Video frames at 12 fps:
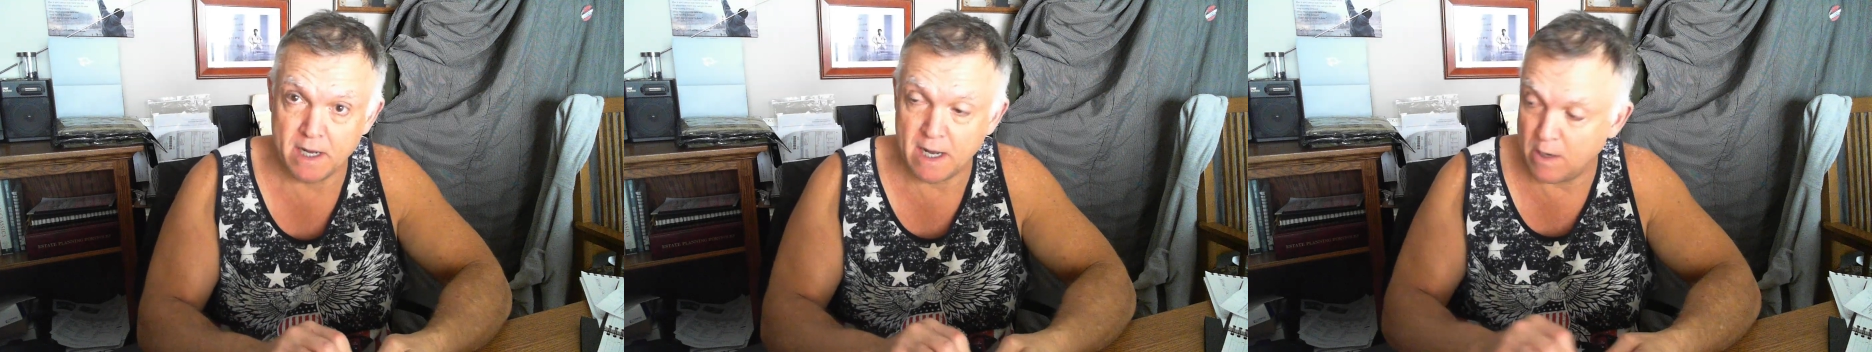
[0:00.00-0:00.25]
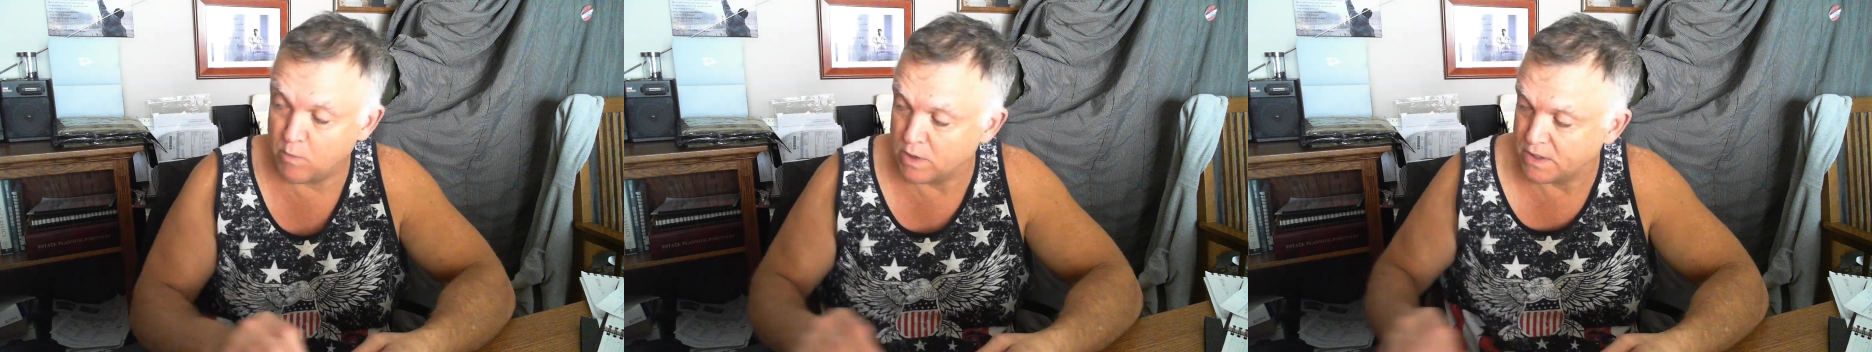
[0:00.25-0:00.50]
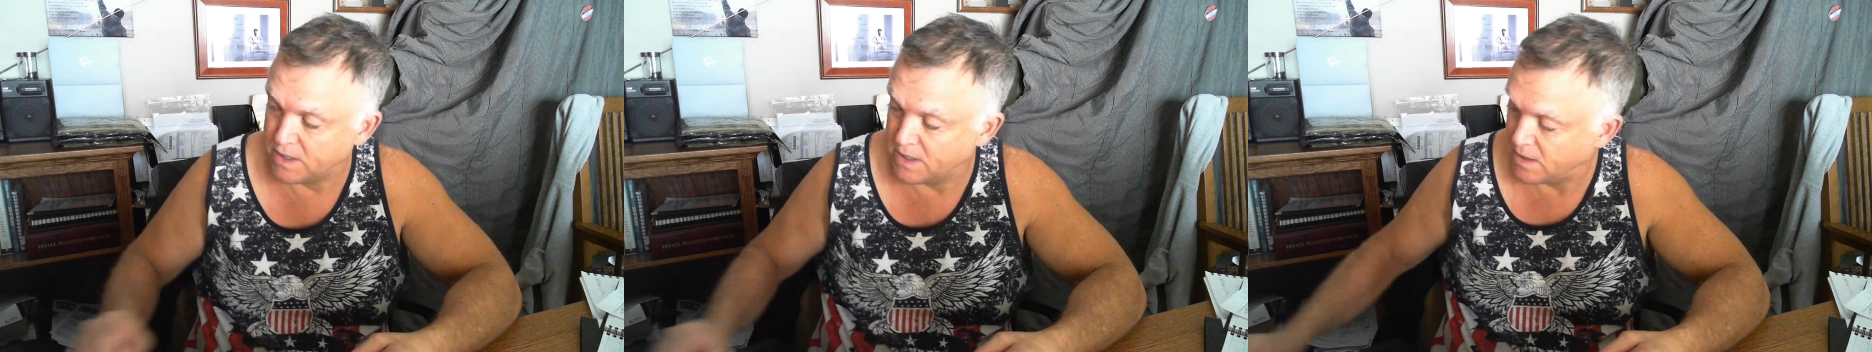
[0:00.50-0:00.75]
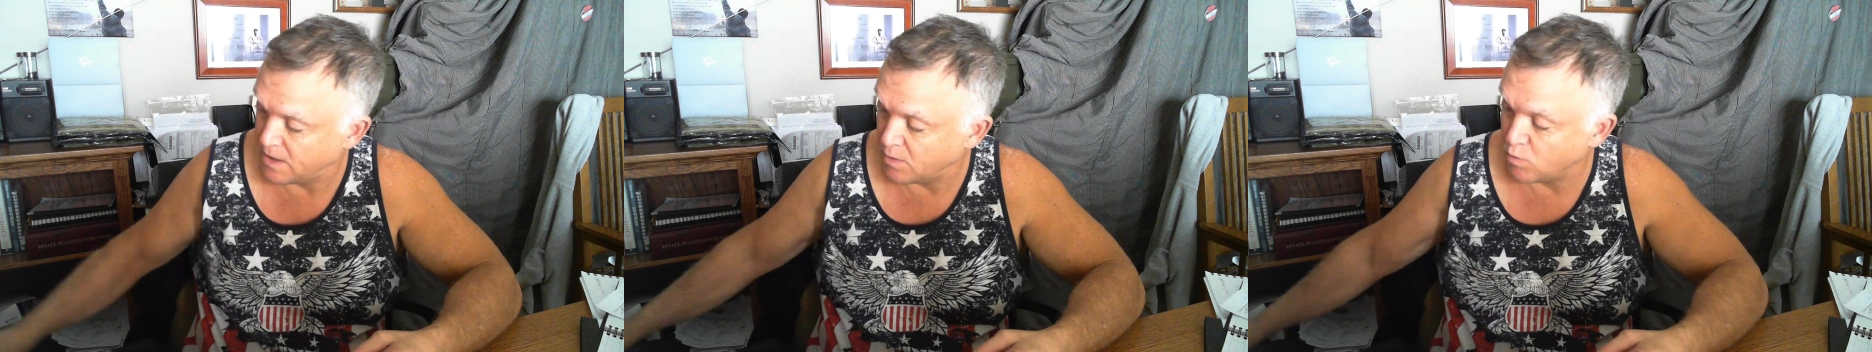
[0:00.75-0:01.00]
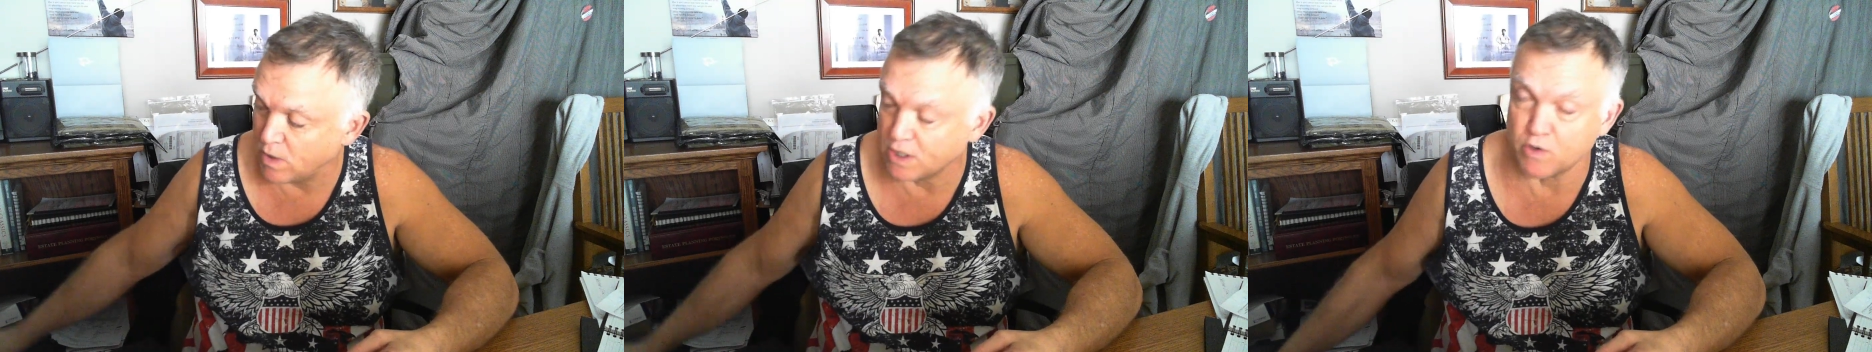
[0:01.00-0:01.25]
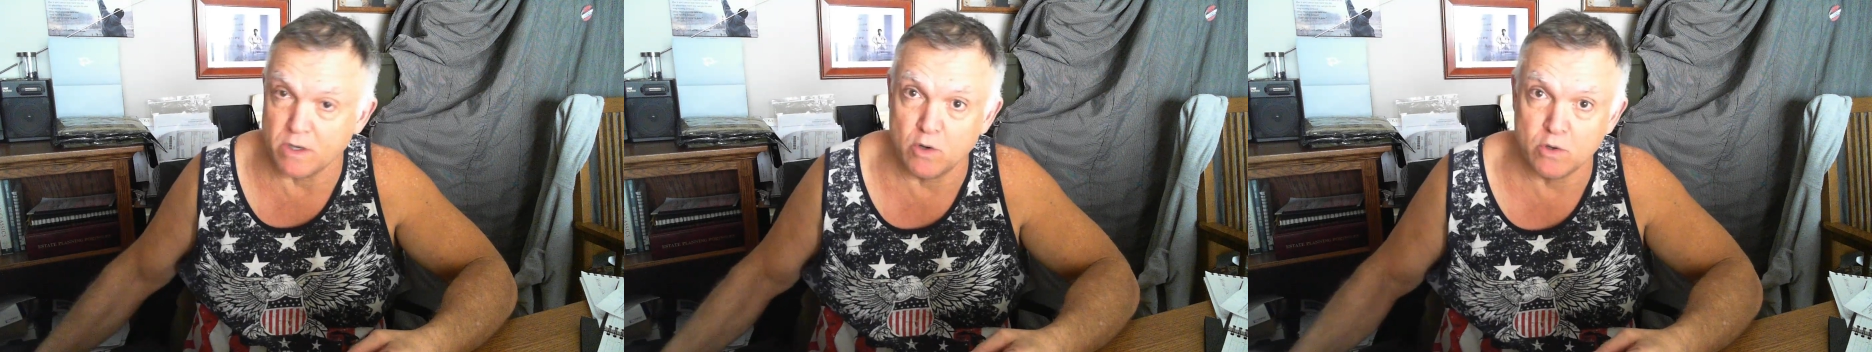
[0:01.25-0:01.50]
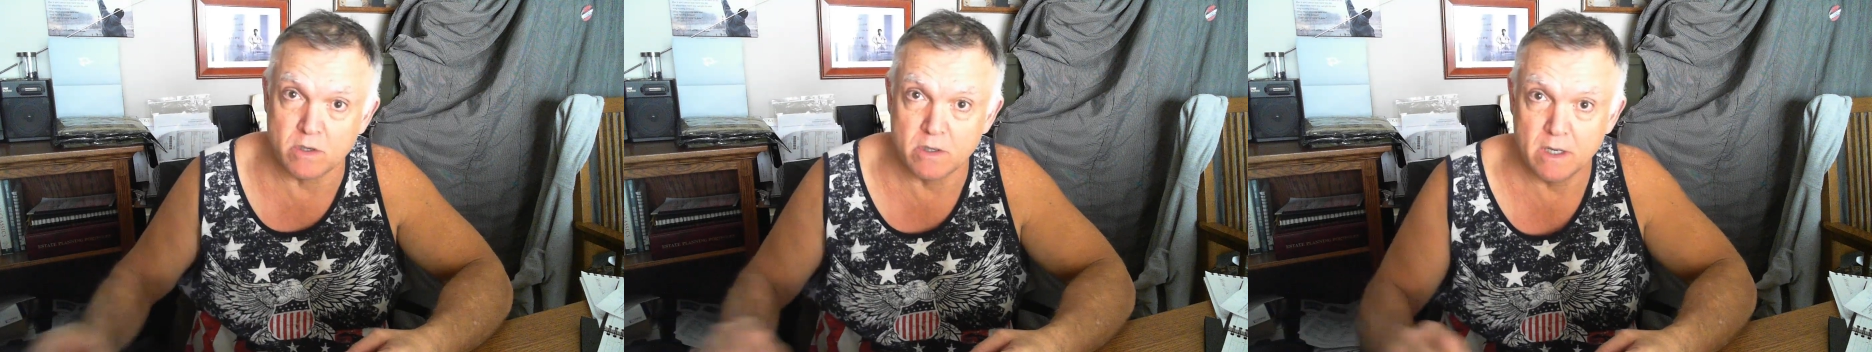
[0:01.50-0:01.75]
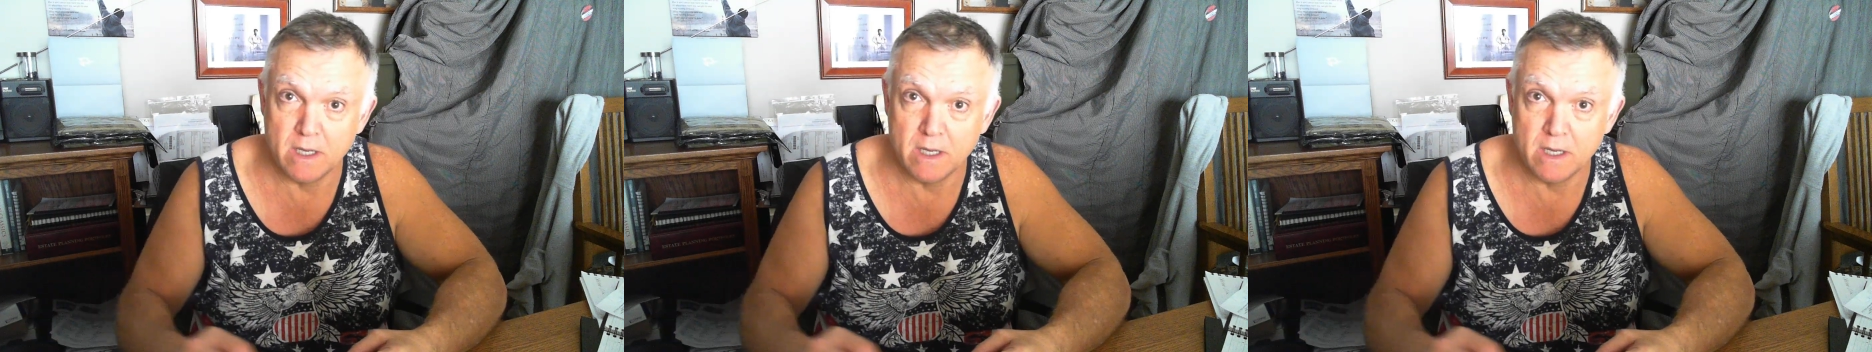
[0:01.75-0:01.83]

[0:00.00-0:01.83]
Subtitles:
I was a restaurant owner.